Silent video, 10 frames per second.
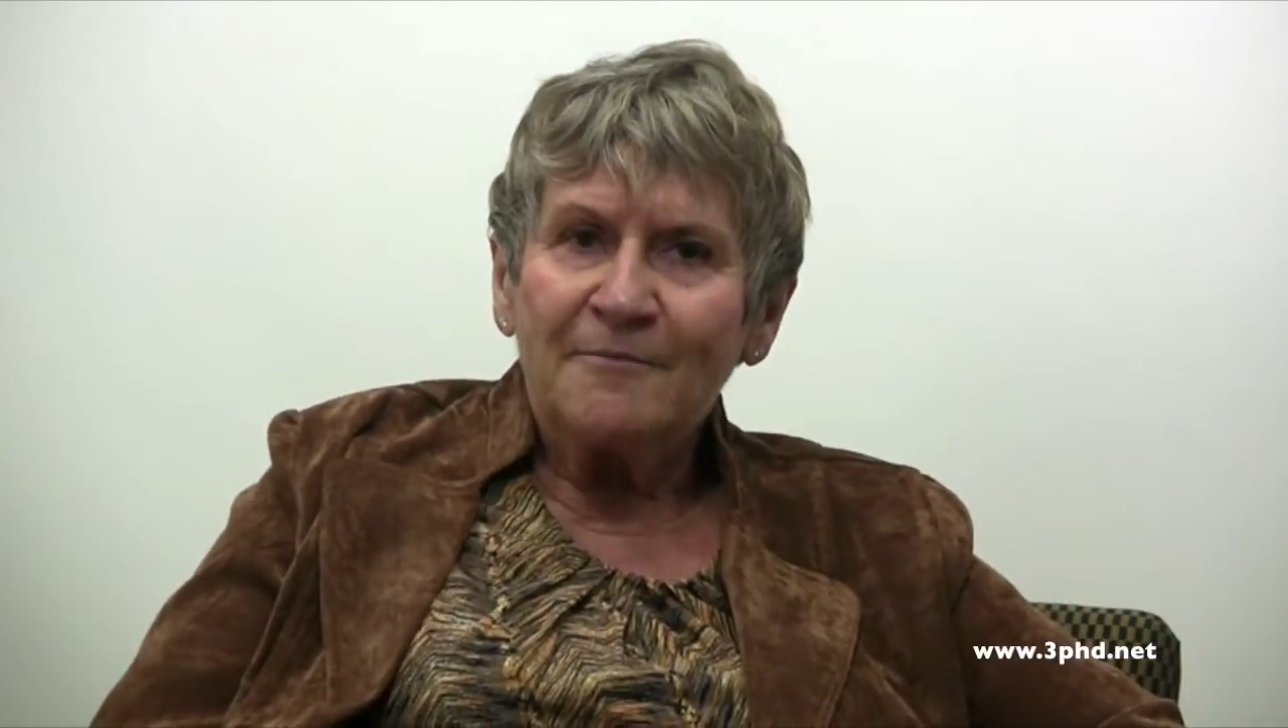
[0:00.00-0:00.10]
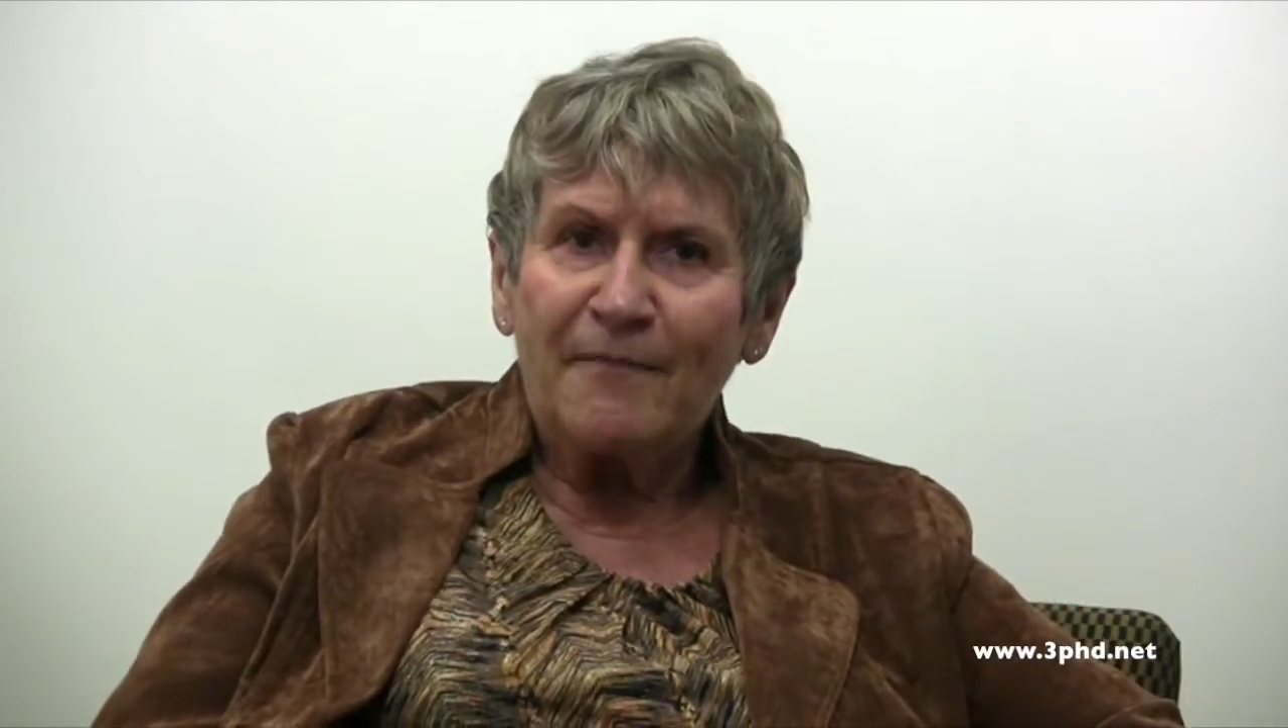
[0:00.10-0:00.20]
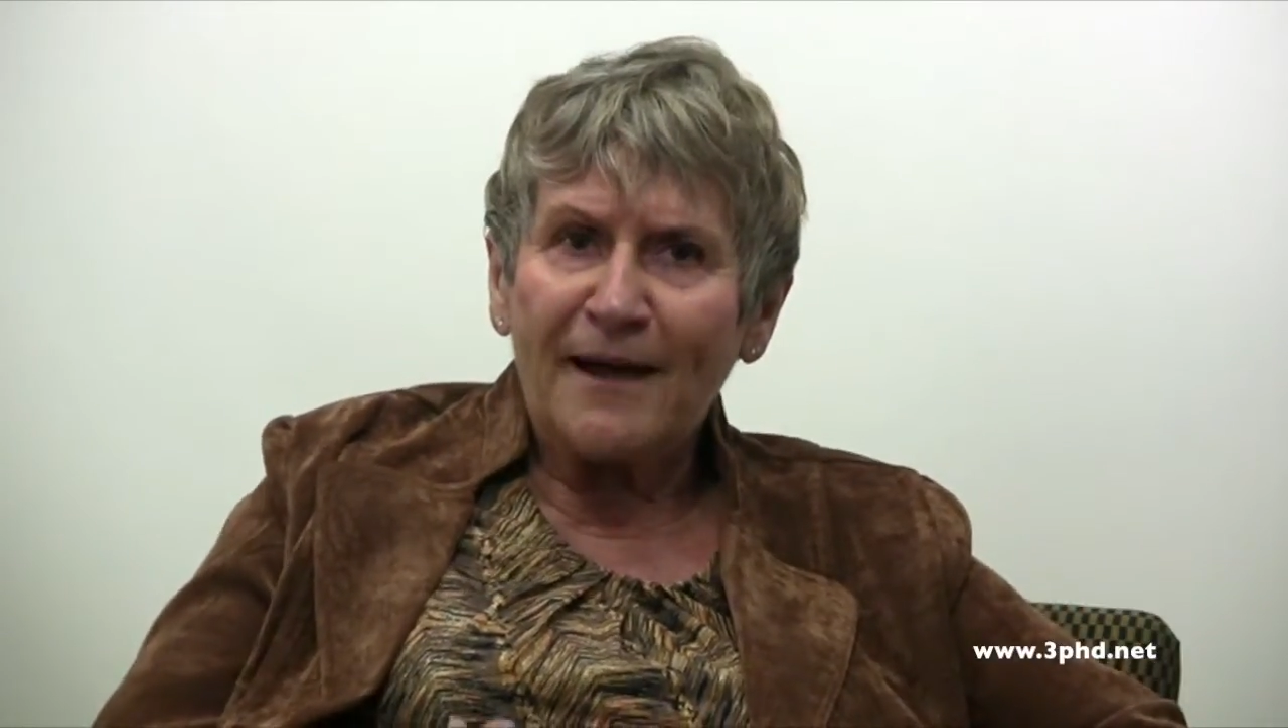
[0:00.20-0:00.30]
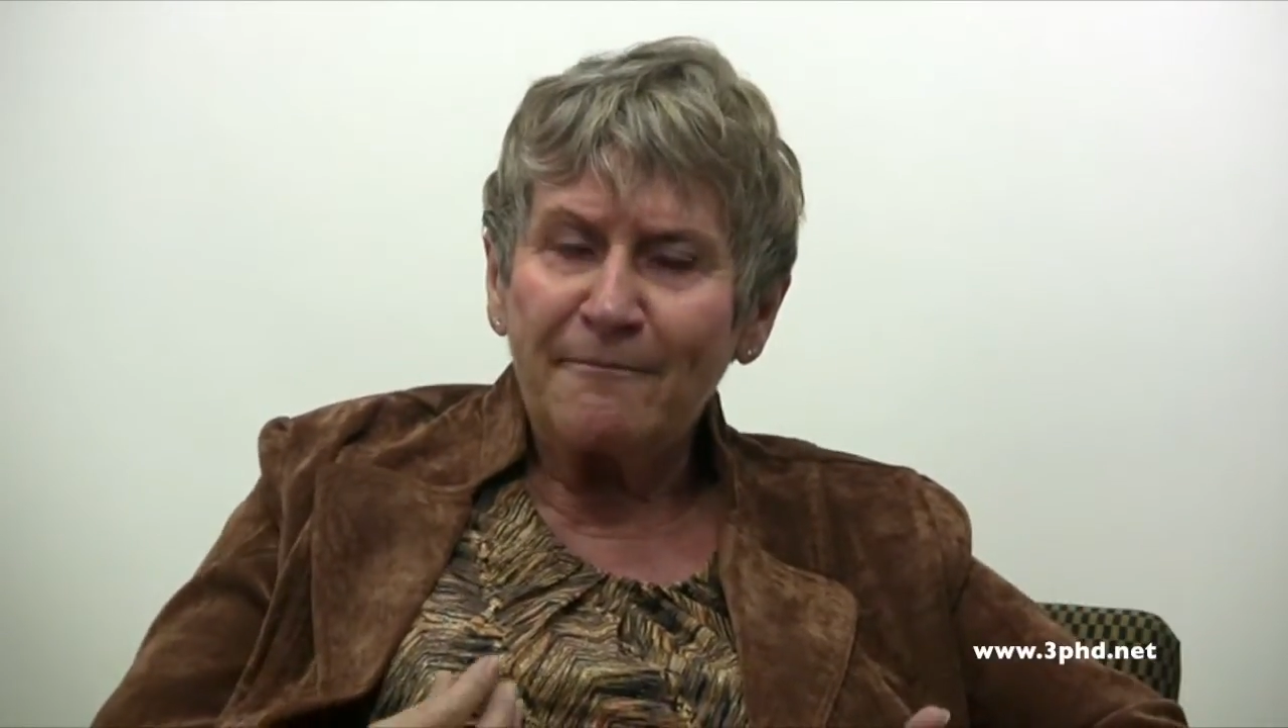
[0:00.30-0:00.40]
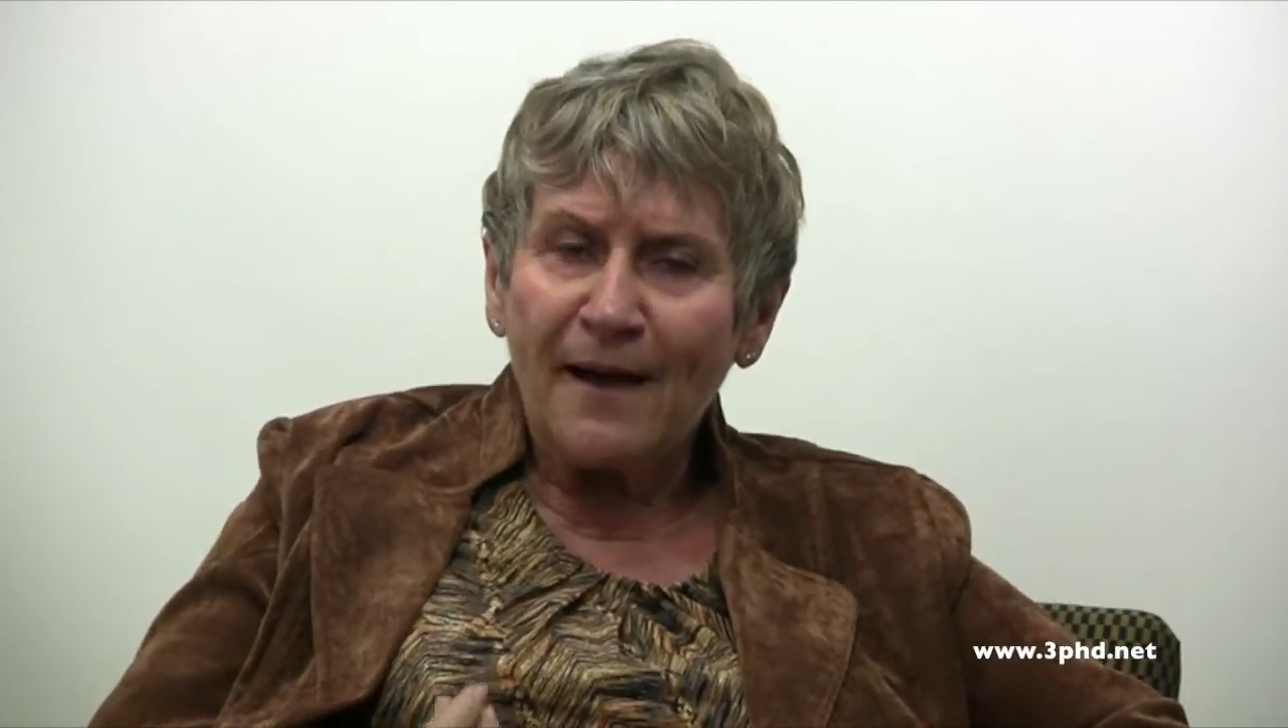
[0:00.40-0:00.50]

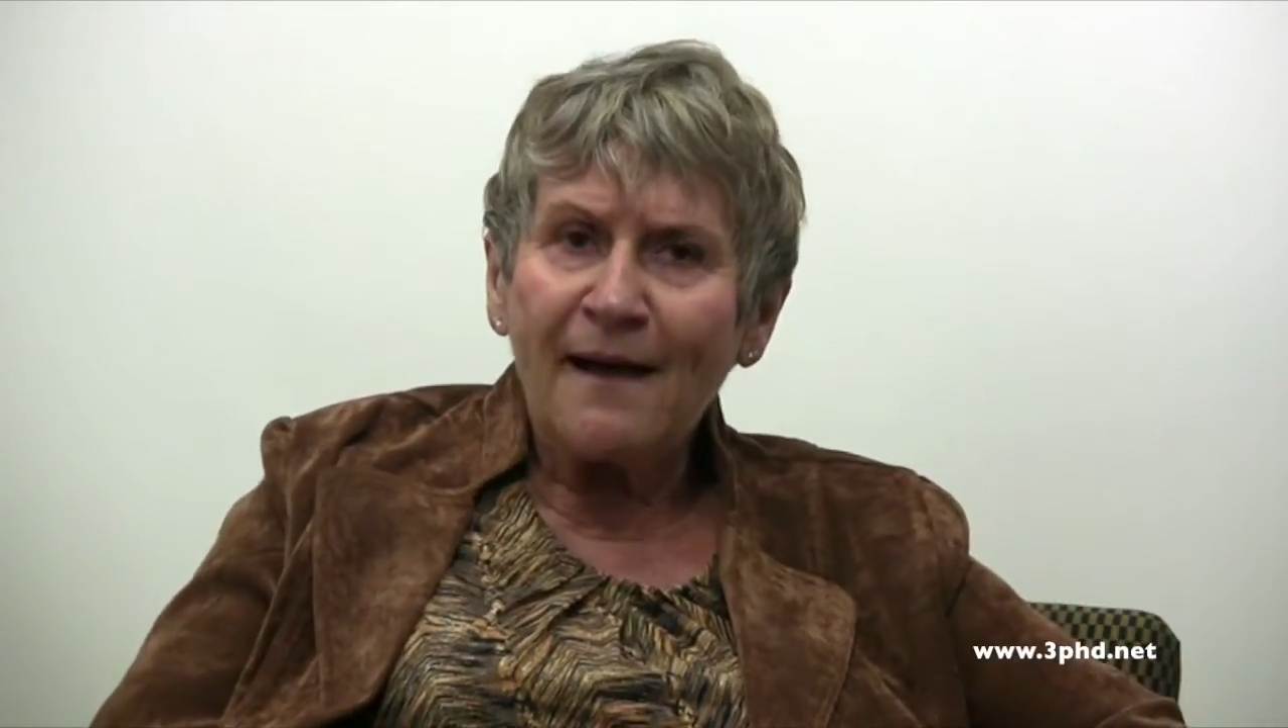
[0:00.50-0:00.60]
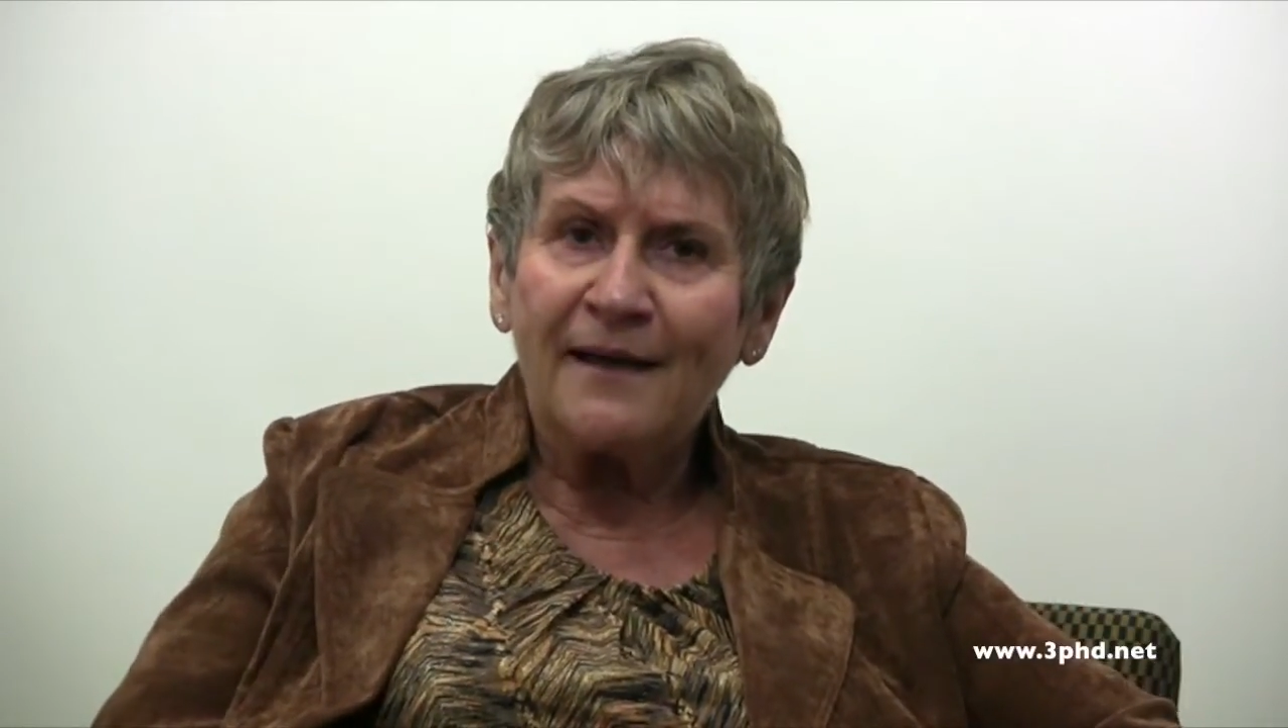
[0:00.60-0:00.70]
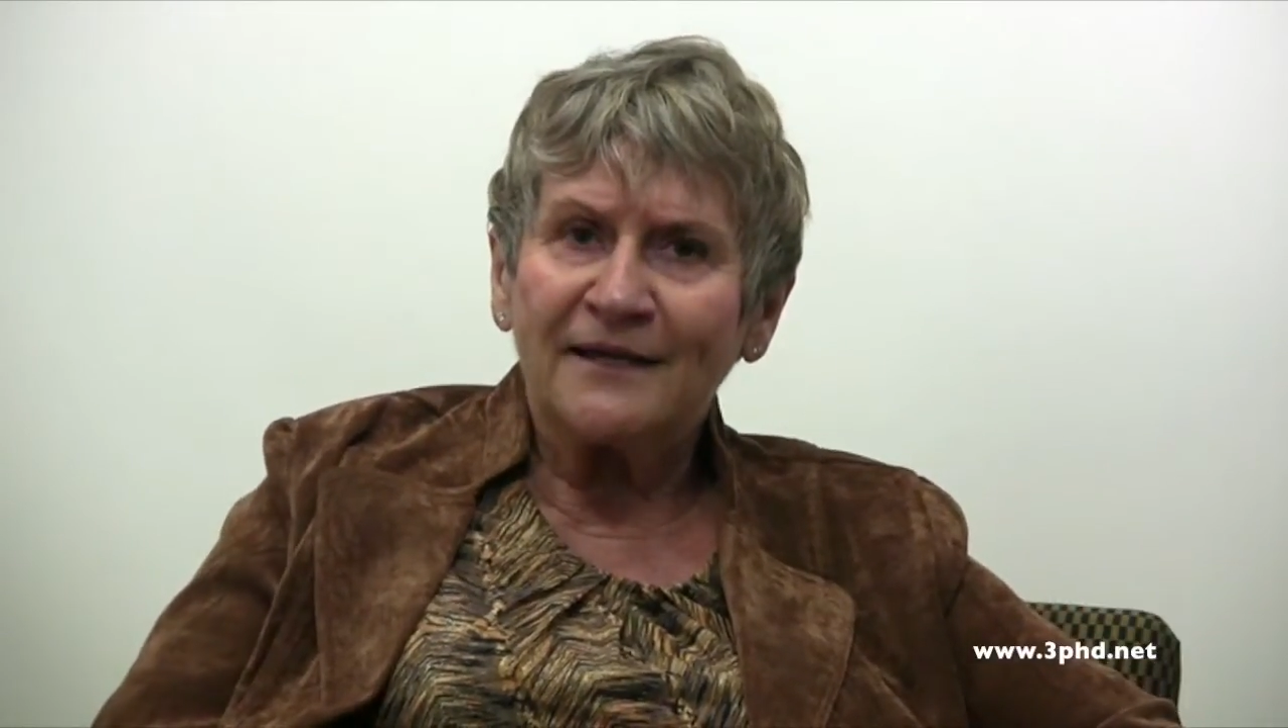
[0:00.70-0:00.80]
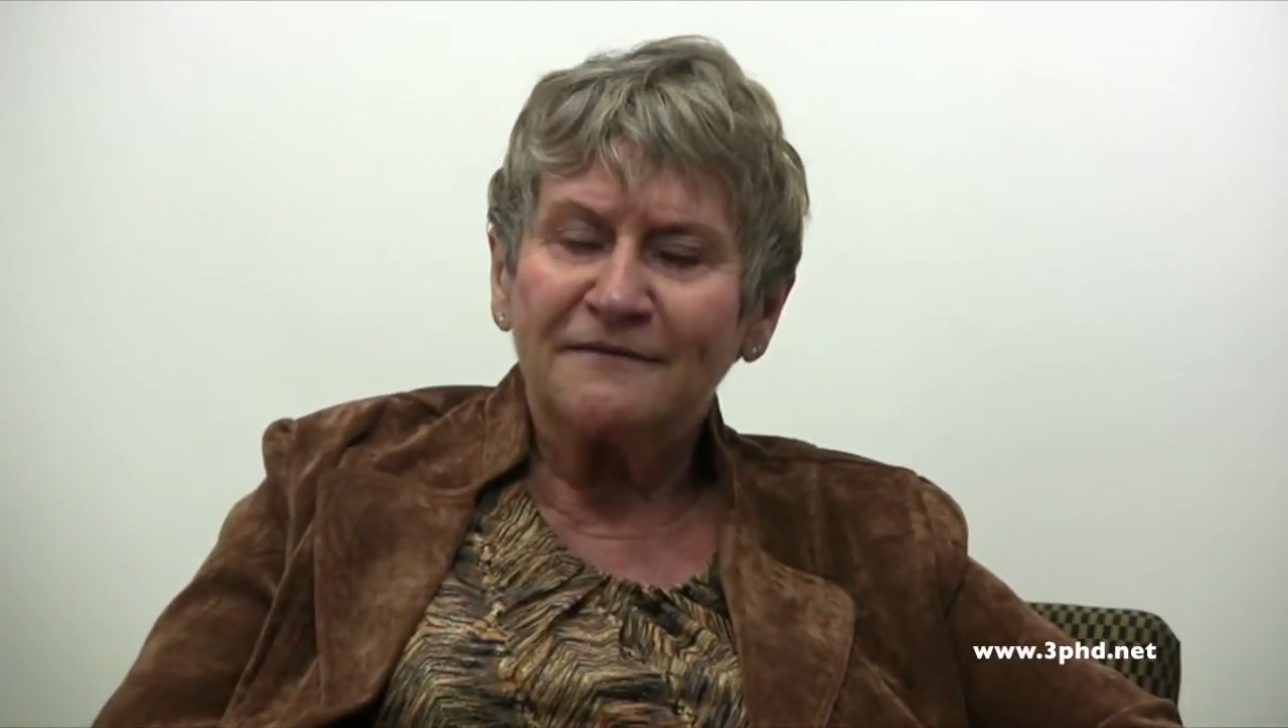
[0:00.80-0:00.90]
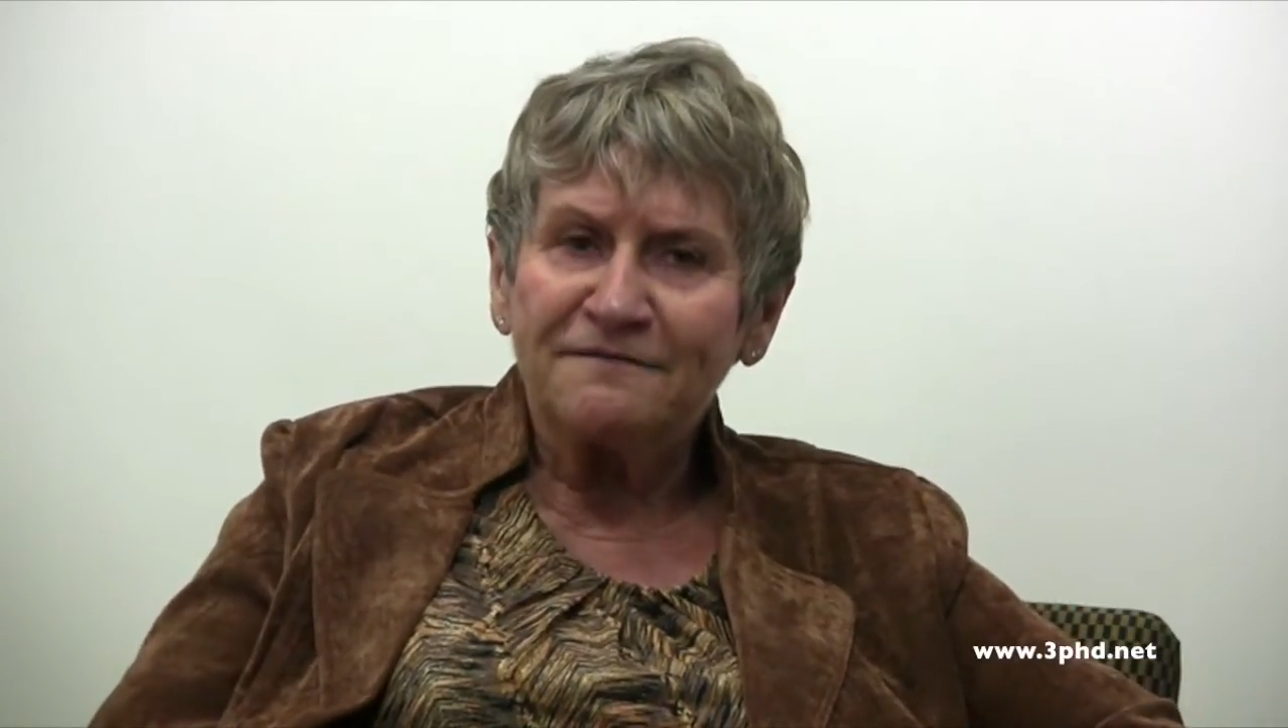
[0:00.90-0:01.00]
my mind